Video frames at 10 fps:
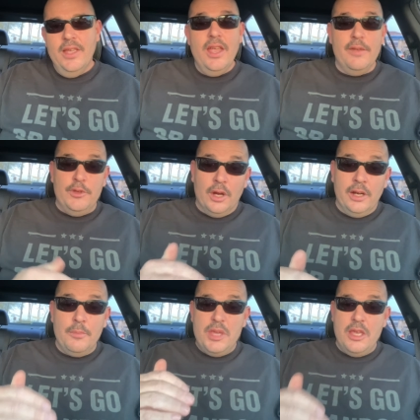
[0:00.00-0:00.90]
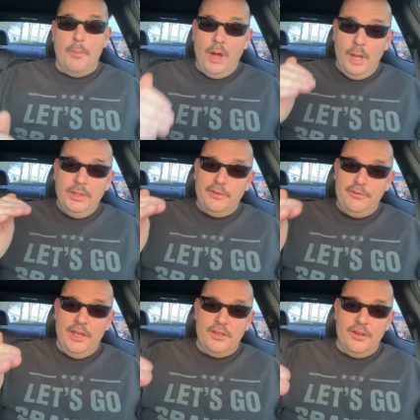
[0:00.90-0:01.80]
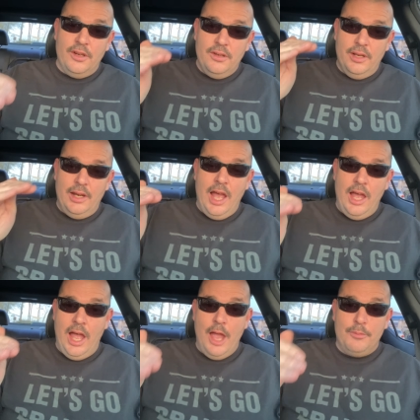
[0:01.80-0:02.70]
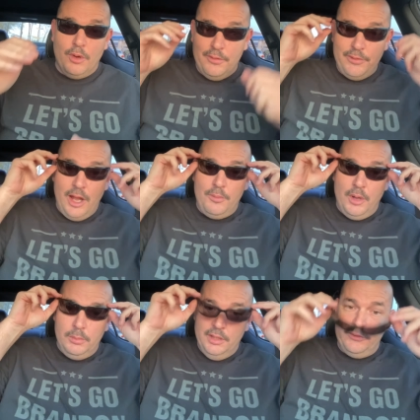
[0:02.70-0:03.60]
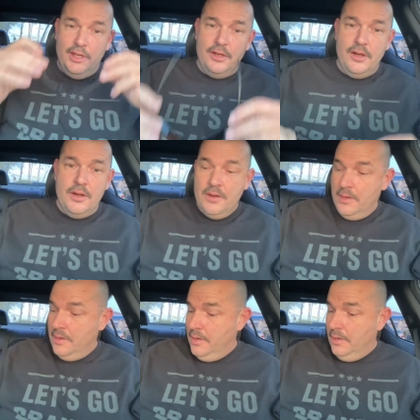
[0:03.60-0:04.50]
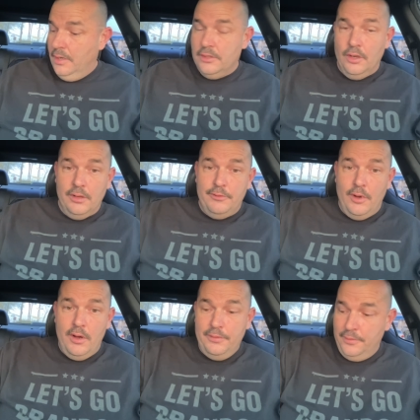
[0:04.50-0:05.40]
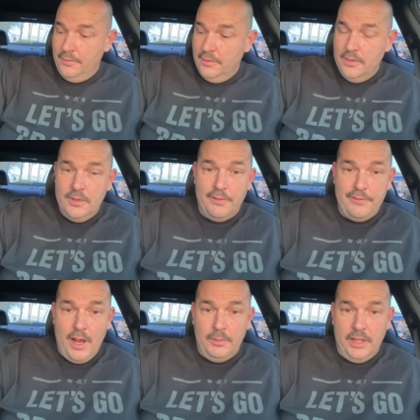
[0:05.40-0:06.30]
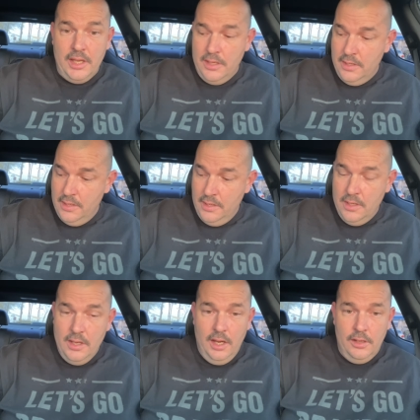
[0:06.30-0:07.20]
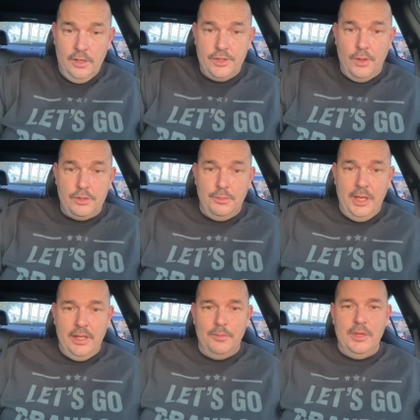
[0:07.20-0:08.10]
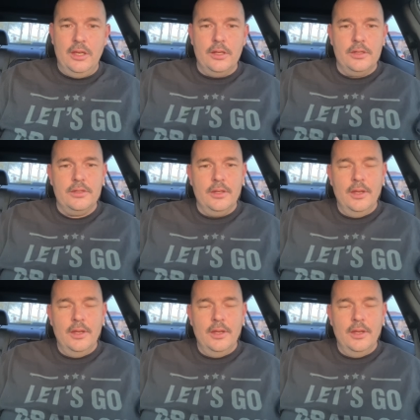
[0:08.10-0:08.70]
If you're going to be a public figure and a high profile public figure, don't involve your family in your social media because